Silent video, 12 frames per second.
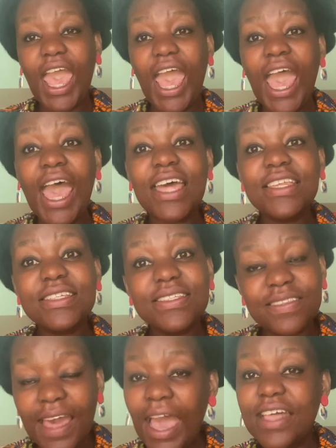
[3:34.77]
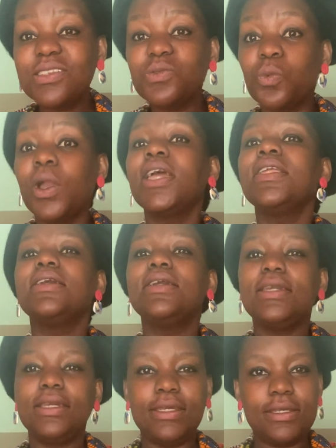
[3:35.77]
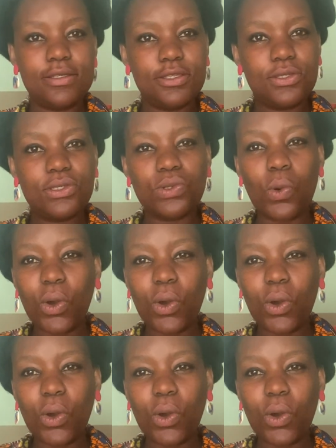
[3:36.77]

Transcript: and that's when he saw